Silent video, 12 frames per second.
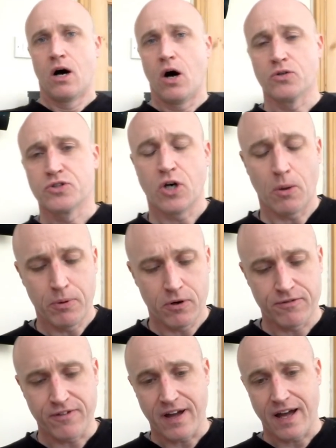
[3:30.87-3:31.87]
On top
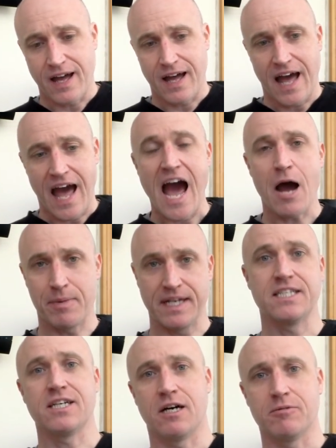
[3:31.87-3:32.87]
of how
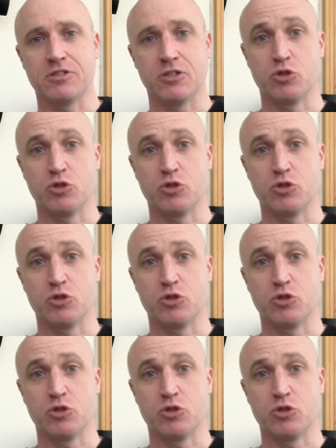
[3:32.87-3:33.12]
many times do